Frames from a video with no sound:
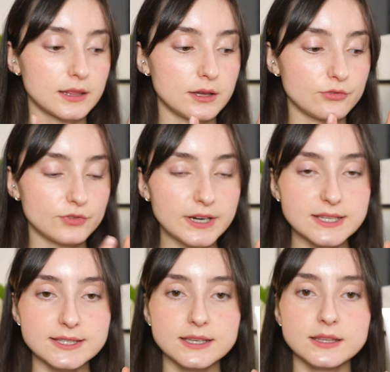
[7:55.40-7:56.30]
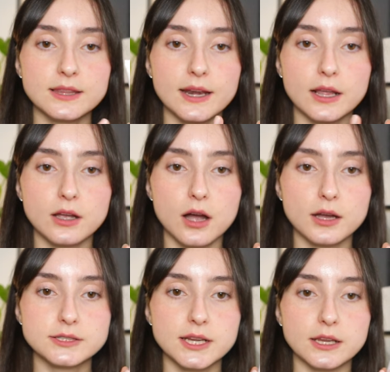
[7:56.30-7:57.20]
The reason that I
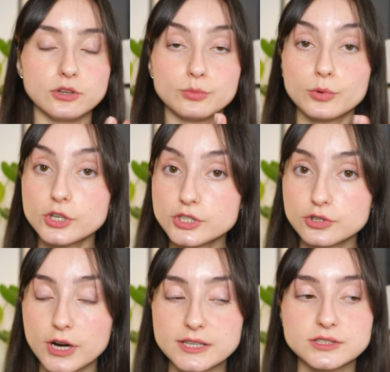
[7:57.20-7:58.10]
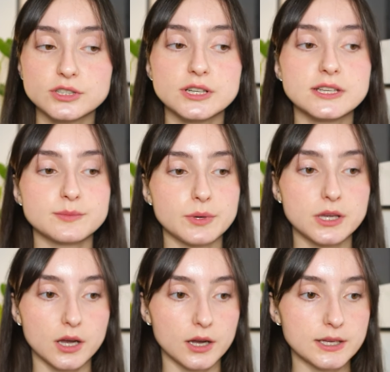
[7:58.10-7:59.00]
got a new moisturizer is
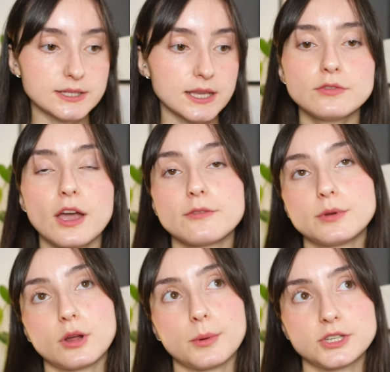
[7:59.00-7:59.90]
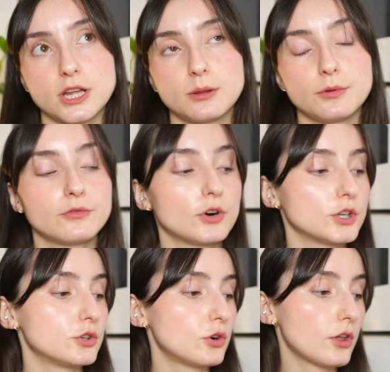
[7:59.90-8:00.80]
because if you have been on my channel before,
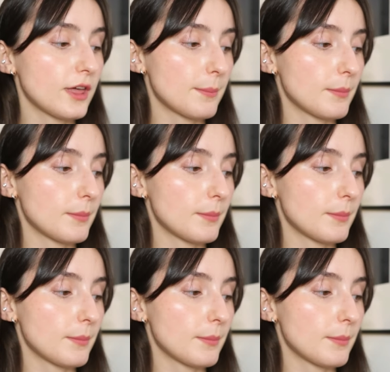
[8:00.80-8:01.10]
you know that